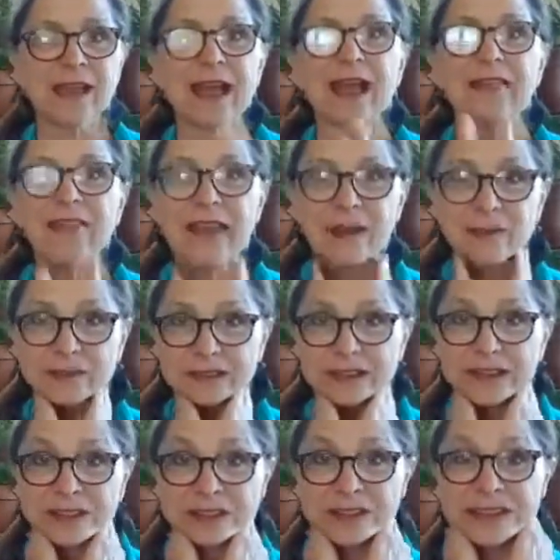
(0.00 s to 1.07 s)
And then I would
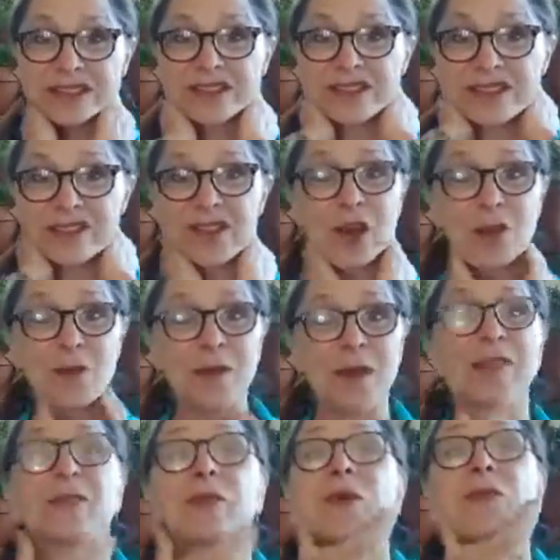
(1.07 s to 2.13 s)
literally just coat my
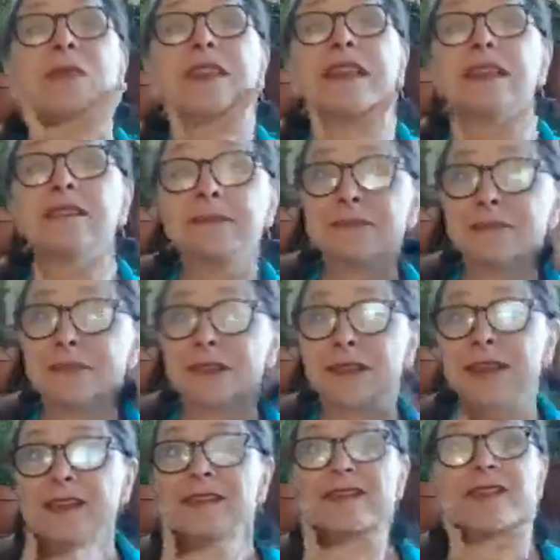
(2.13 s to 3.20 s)
throat with it.
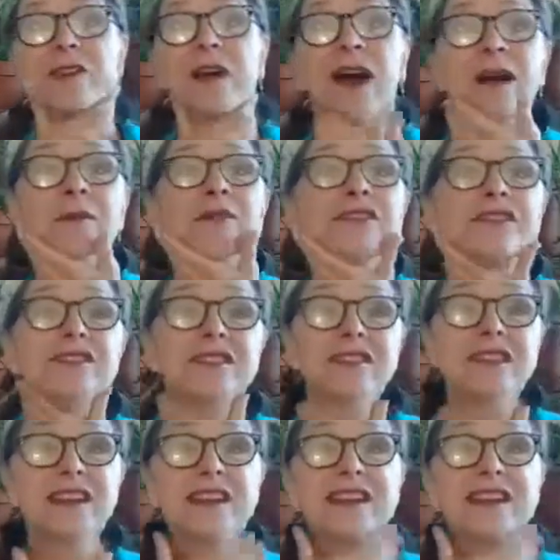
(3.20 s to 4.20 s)
Okay, so I would just,